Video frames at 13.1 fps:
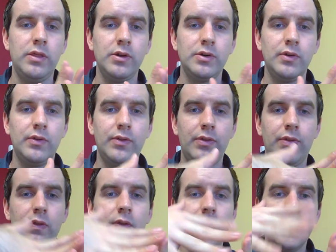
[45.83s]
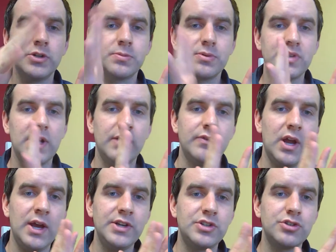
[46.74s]
they're supposed to have
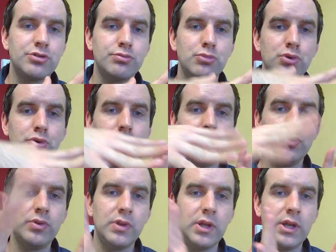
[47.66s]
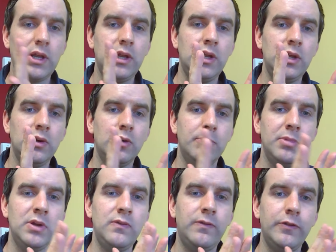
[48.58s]
nice smooth heel,
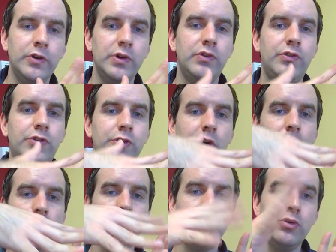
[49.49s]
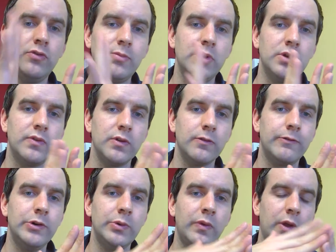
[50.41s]
midfoot, toe movement of their
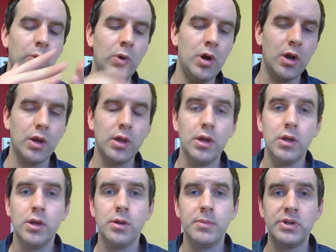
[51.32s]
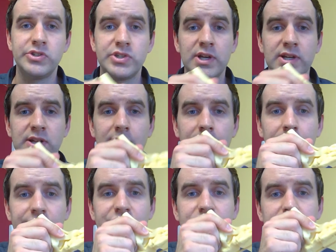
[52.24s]
foot when they walk, and instead they
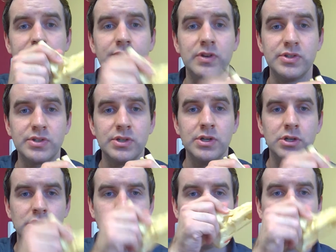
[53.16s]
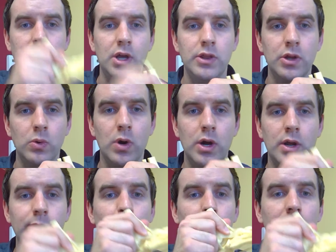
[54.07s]
have stiffness and they're
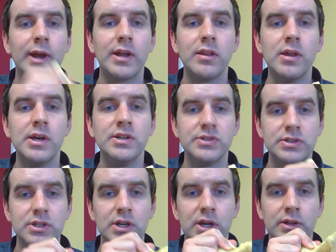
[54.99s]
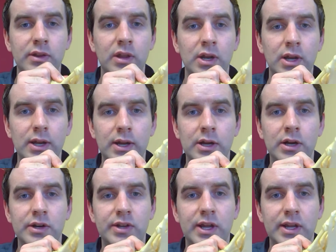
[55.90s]
walking more like this, and then it
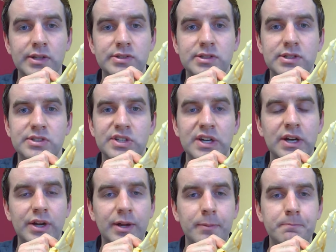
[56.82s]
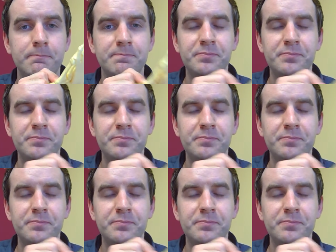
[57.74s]
irritates this area.